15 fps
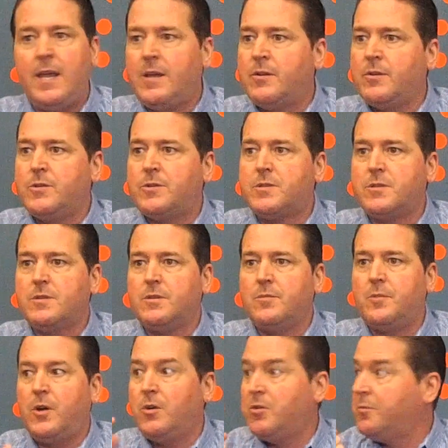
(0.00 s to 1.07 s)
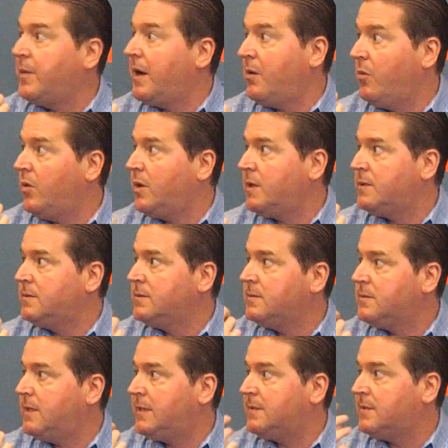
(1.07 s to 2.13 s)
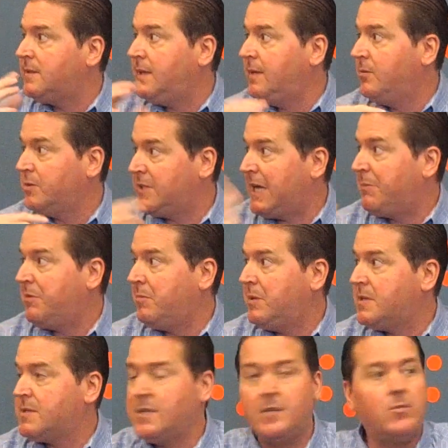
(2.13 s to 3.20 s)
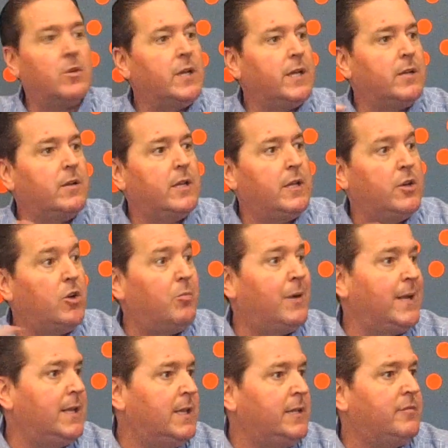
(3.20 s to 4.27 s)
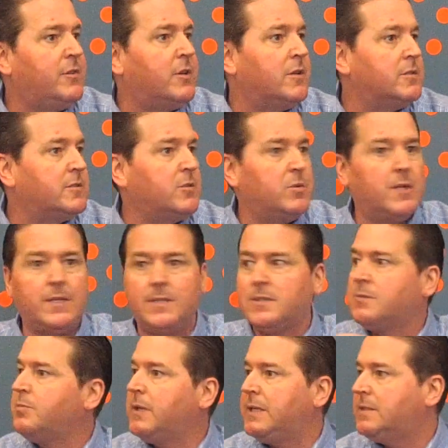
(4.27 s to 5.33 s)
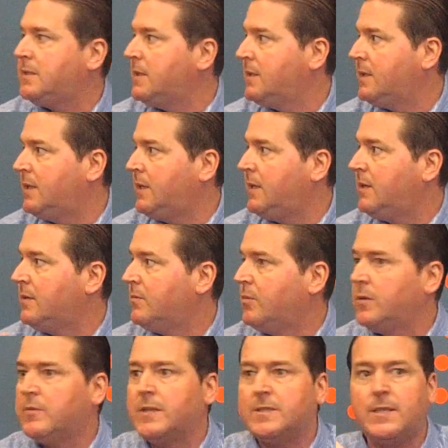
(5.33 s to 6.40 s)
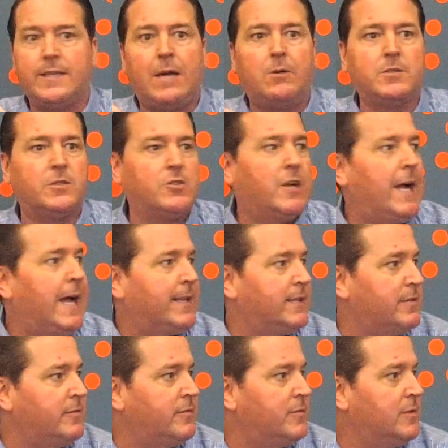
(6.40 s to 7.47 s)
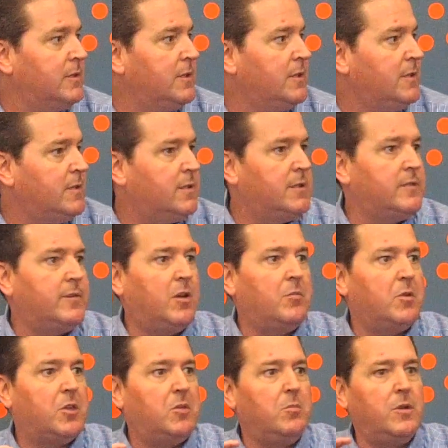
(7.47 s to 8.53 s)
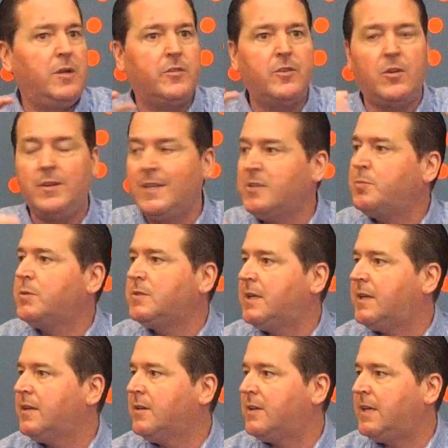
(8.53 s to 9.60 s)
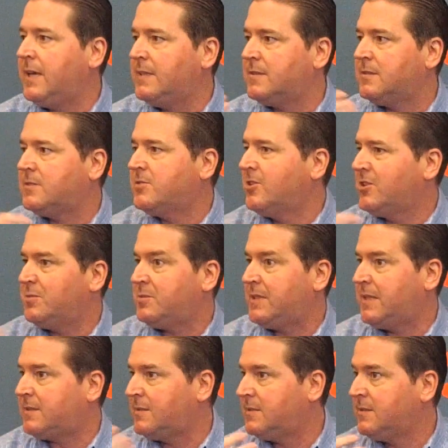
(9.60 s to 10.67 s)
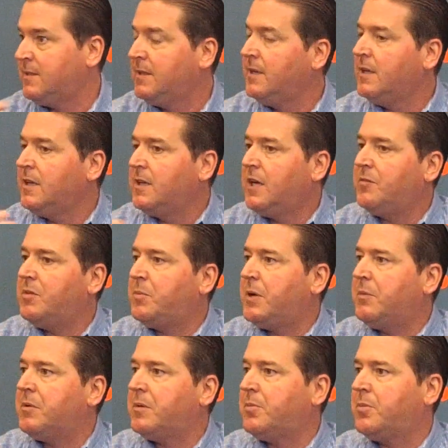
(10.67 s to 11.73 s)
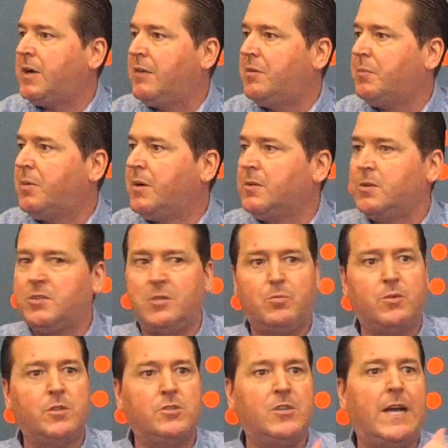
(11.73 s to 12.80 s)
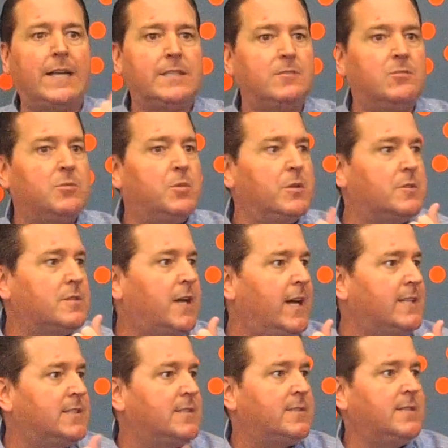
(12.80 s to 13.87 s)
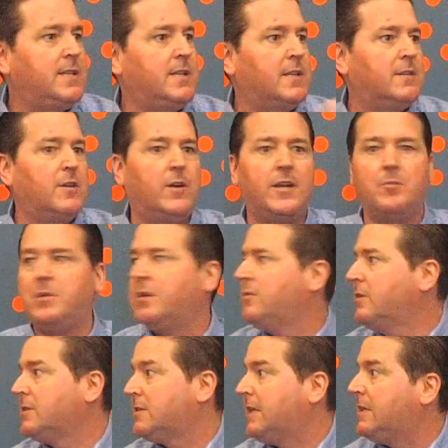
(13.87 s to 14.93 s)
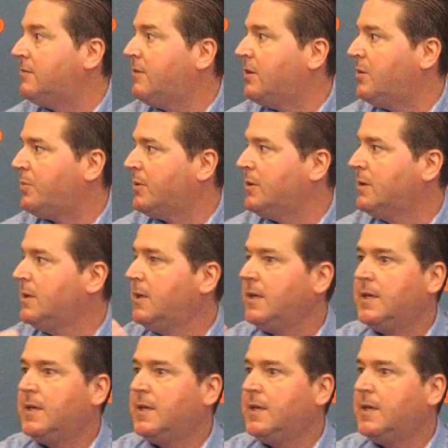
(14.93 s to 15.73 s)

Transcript: acres owned by one entity, which happened to be the city of Orlando, that nobody lived on, so we're not displacing any one resident, that was attractive to the development community. So in this particular case, the circumstances of the public-private partnership were attractive to both sides. The city doesn't know how to be a real estate developer,